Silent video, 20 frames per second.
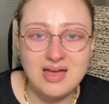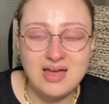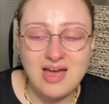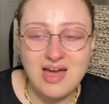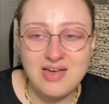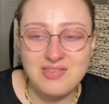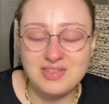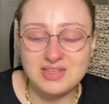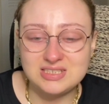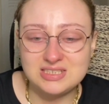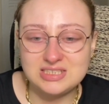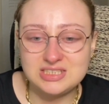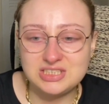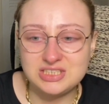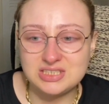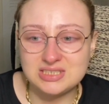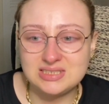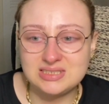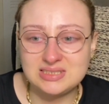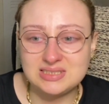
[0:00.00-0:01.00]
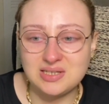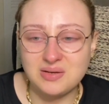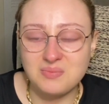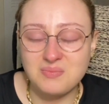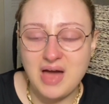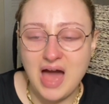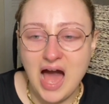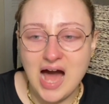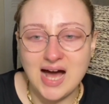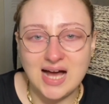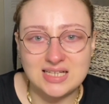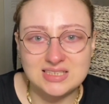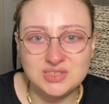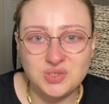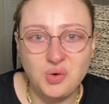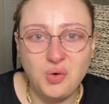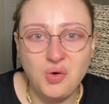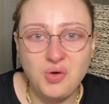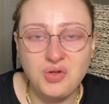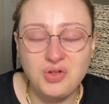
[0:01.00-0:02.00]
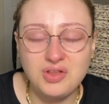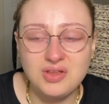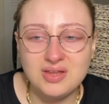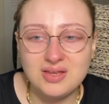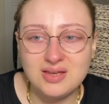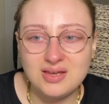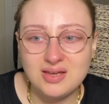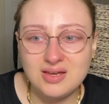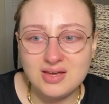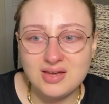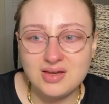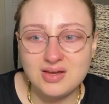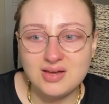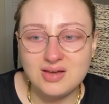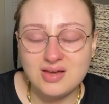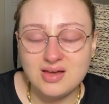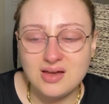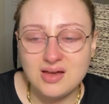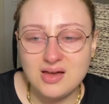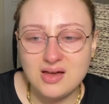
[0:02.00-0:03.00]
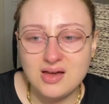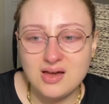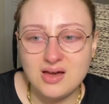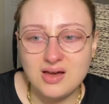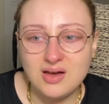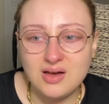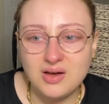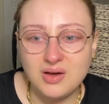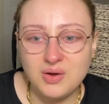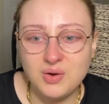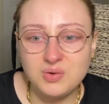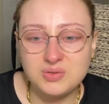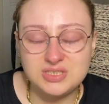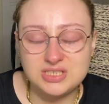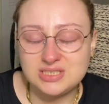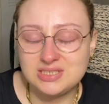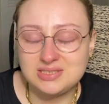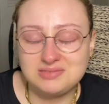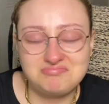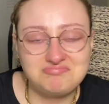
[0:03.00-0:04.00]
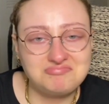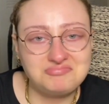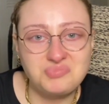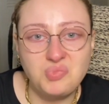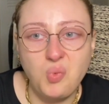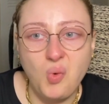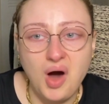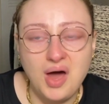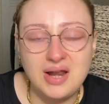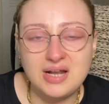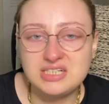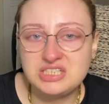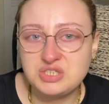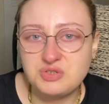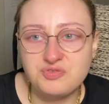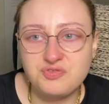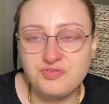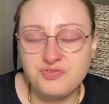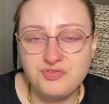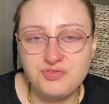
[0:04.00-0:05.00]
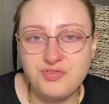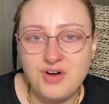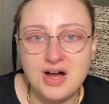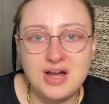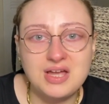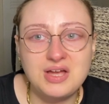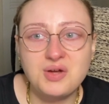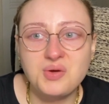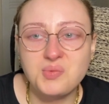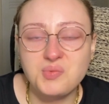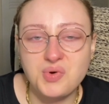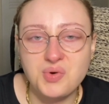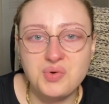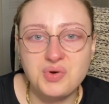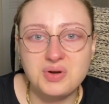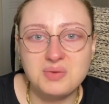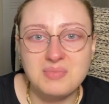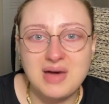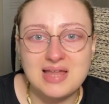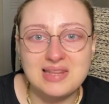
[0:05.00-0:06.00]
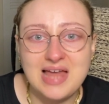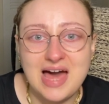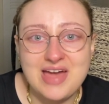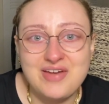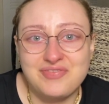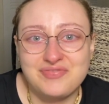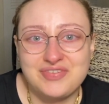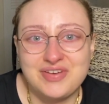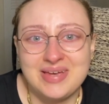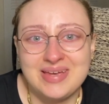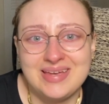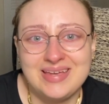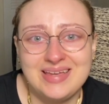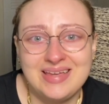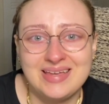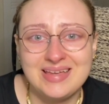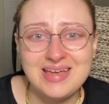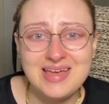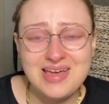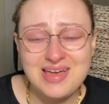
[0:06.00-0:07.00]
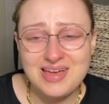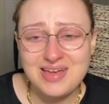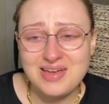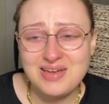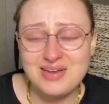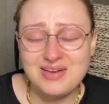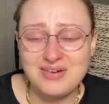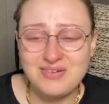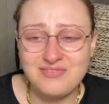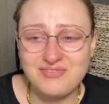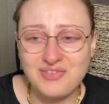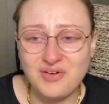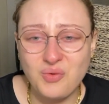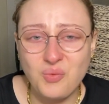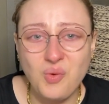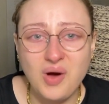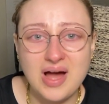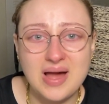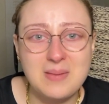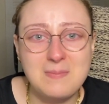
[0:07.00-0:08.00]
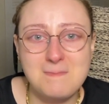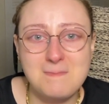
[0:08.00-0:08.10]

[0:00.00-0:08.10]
This is just some asshole who just wanted to fucking ruin my life. For what?